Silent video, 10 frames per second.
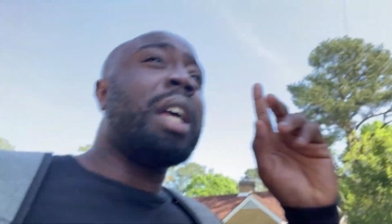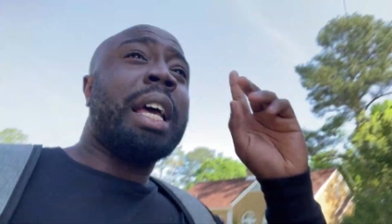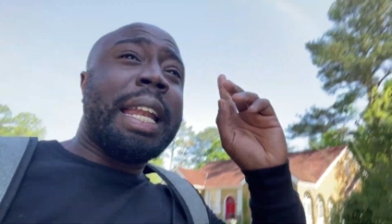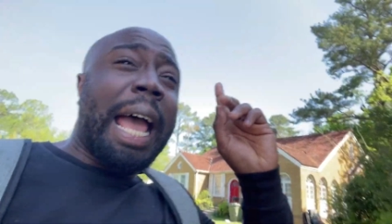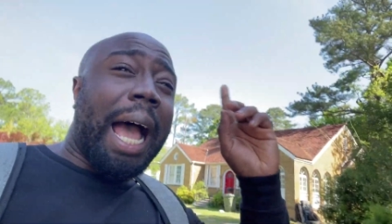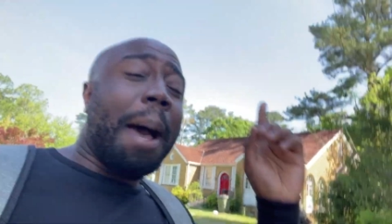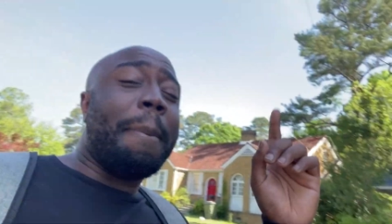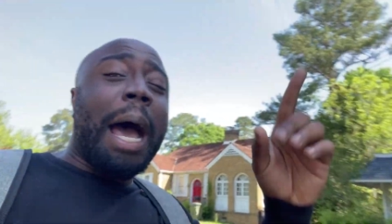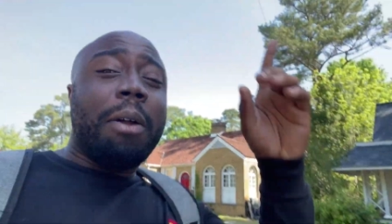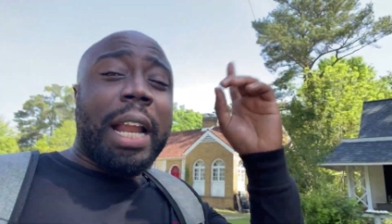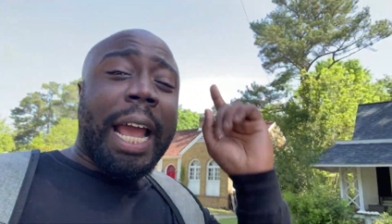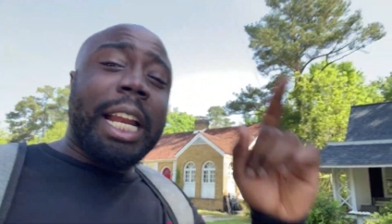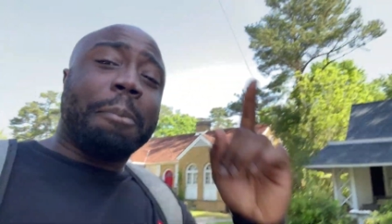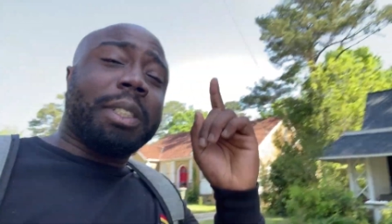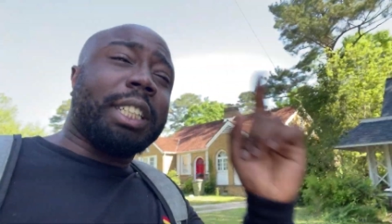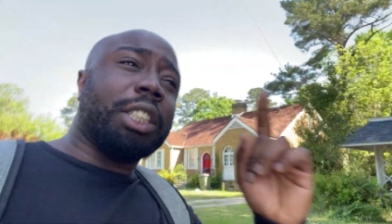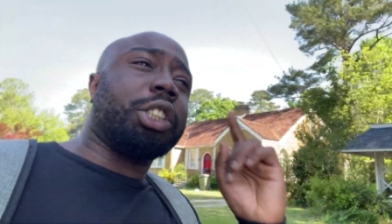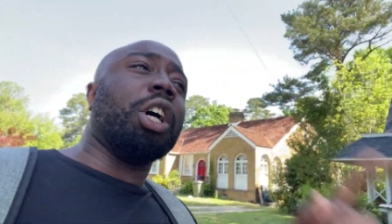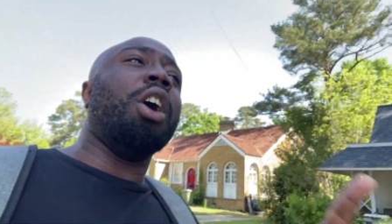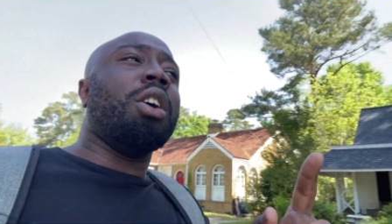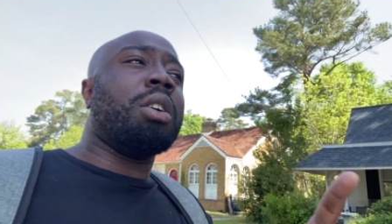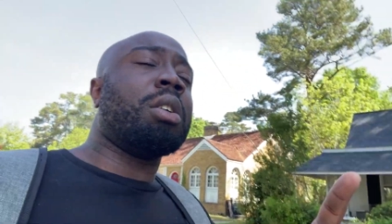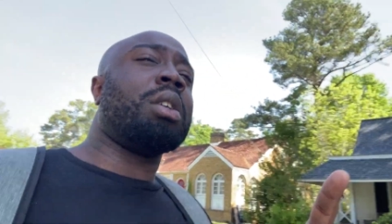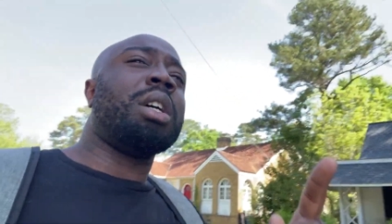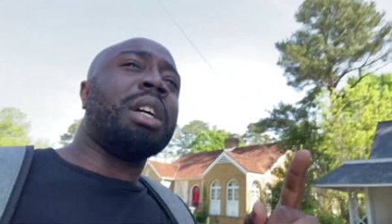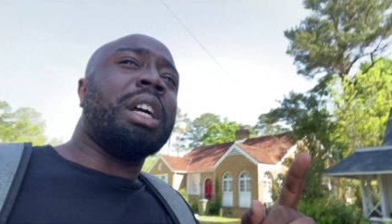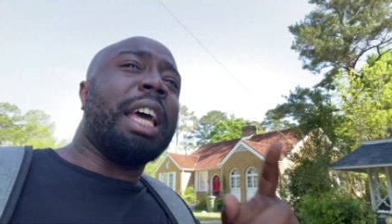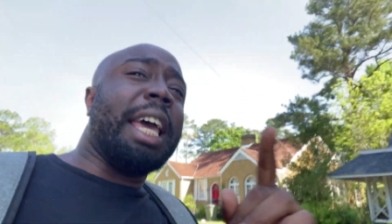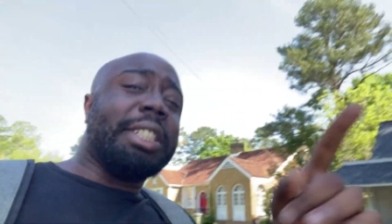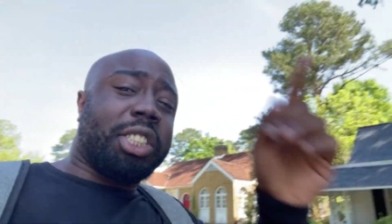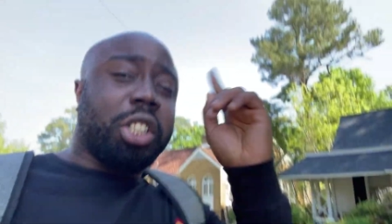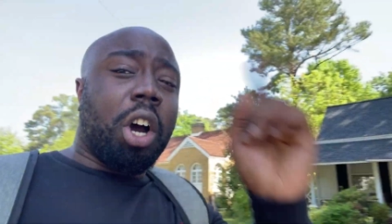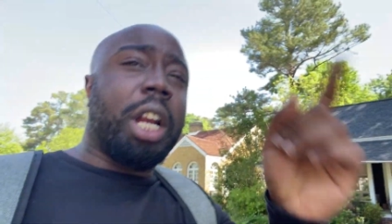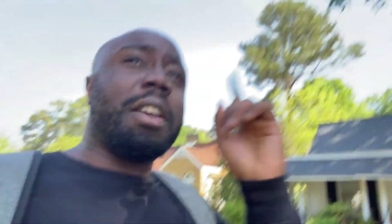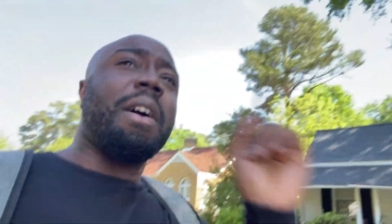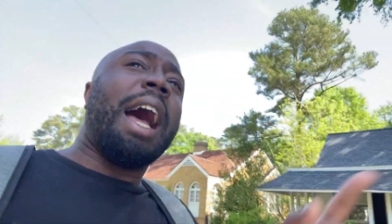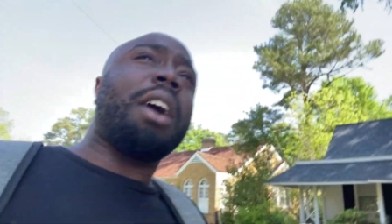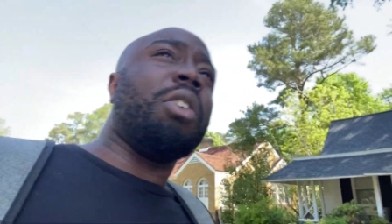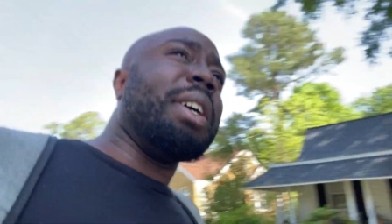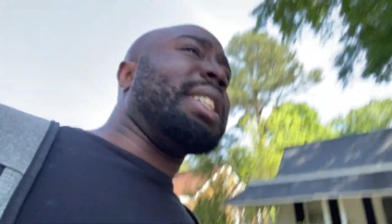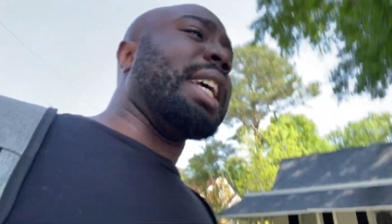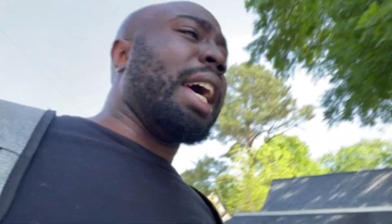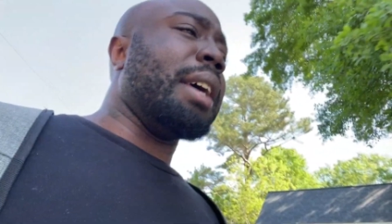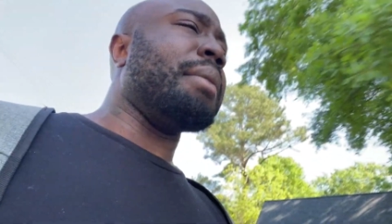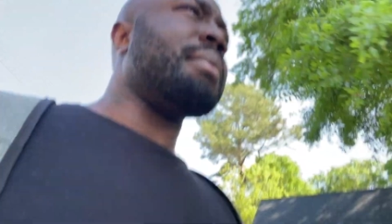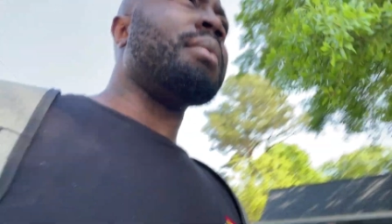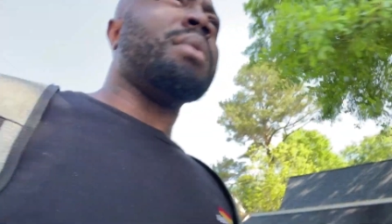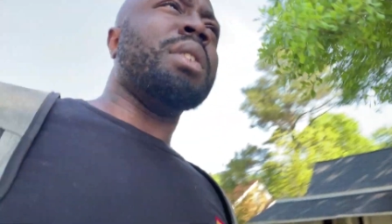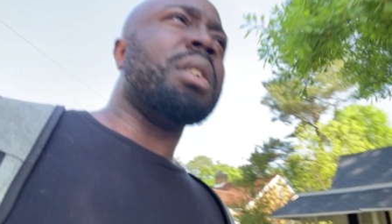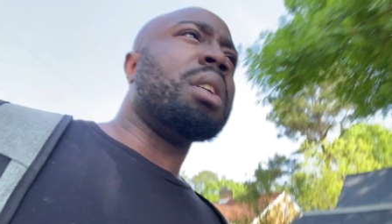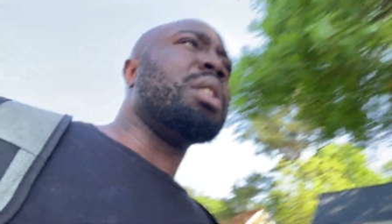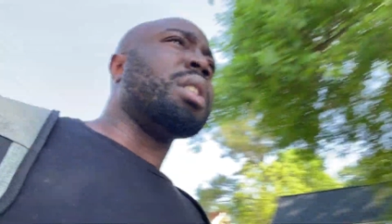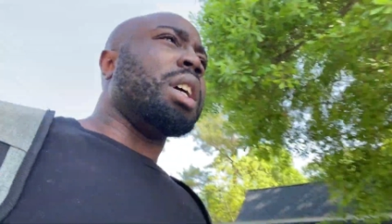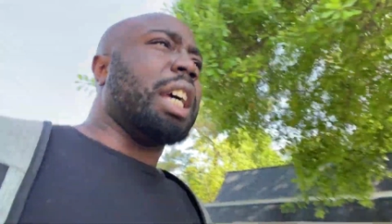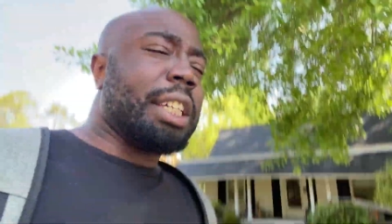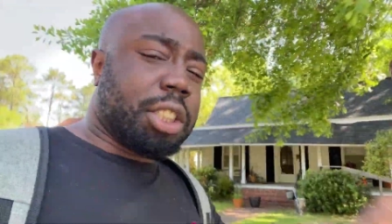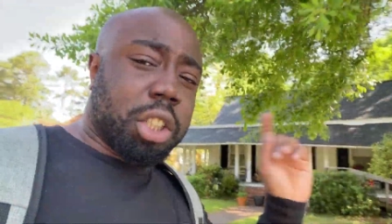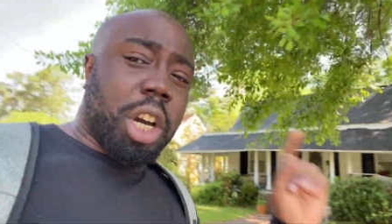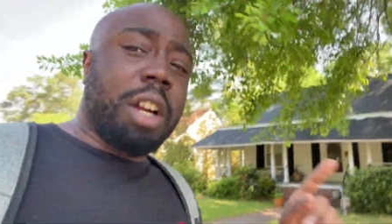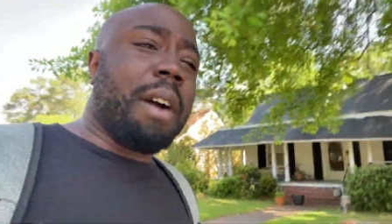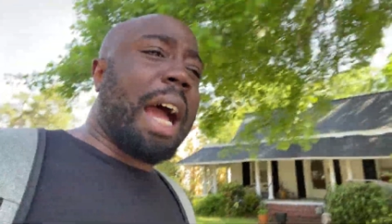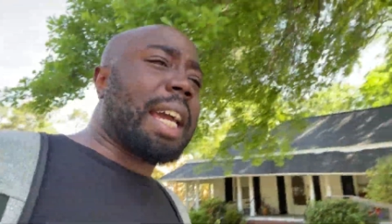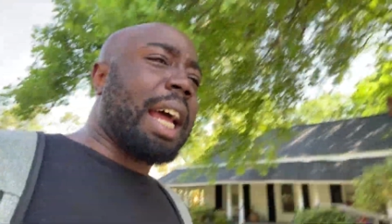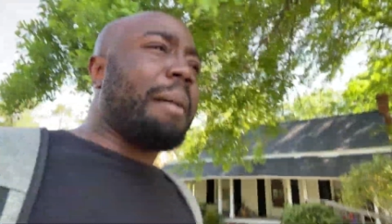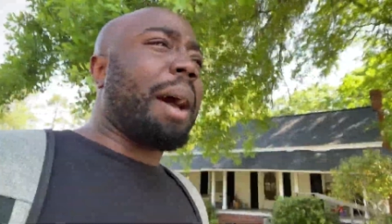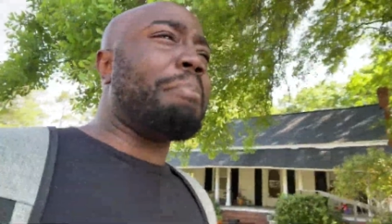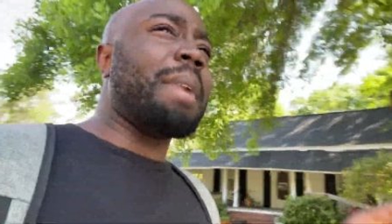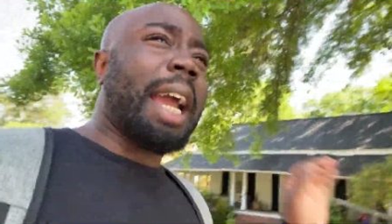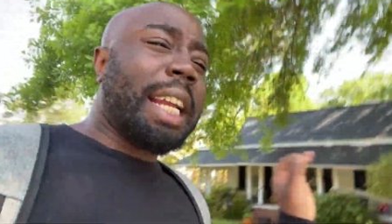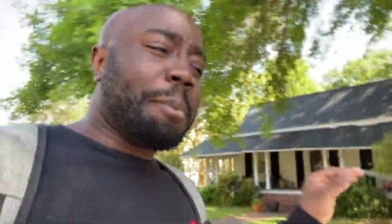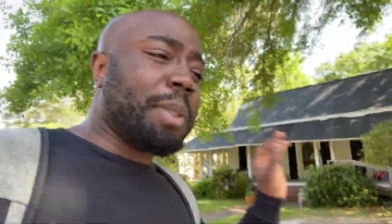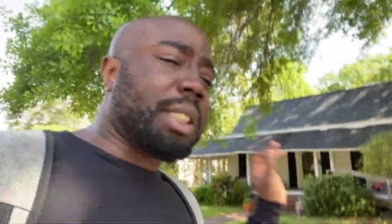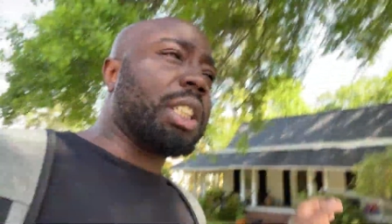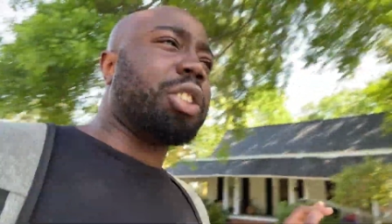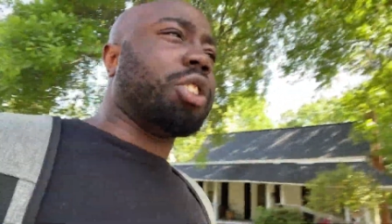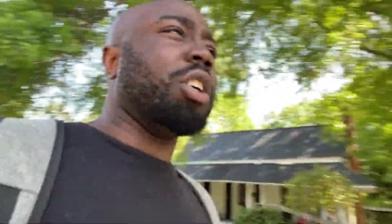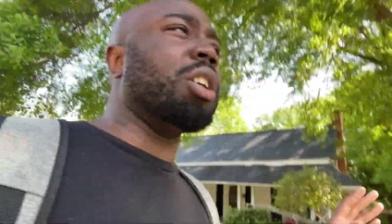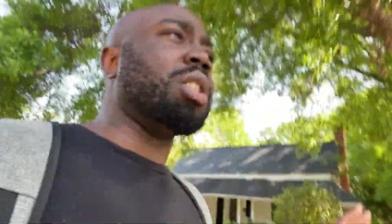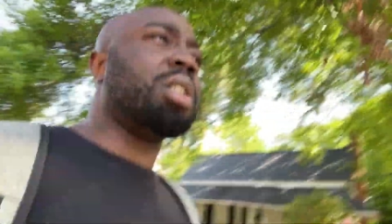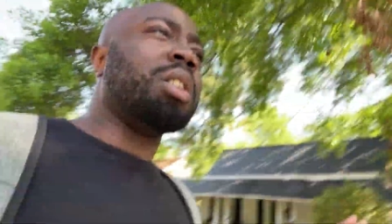Now, I'm about 90% sure it's Shorty Rock who he said. It's Shorty Rock, and I, am 90% sure.